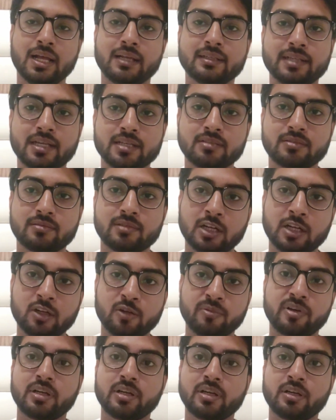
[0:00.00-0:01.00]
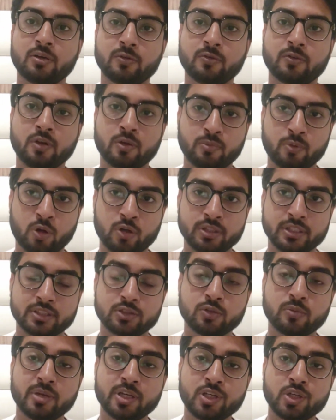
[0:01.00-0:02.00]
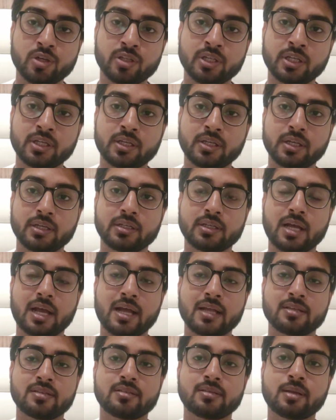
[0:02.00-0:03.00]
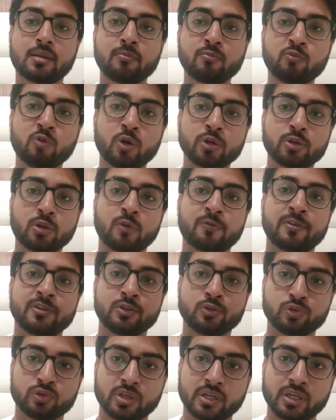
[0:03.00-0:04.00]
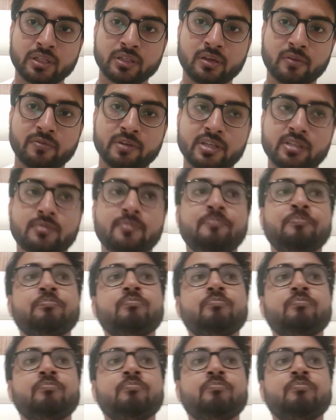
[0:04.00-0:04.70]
That will be really good for your project. So make sure that it has somewhat of a user interface.